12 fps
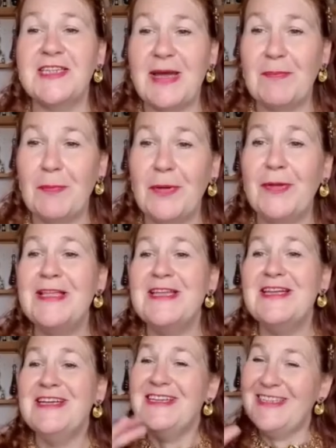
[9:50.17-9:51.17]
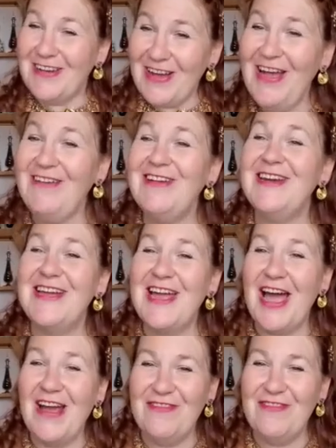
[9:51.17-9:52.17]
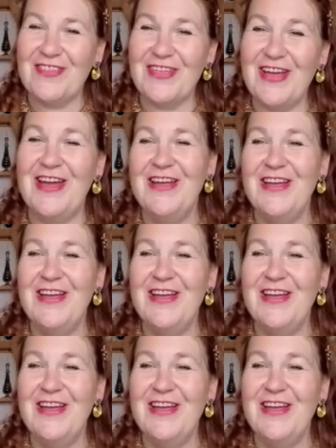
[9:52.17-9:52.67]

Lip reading: a temple, so I'm gonna go for the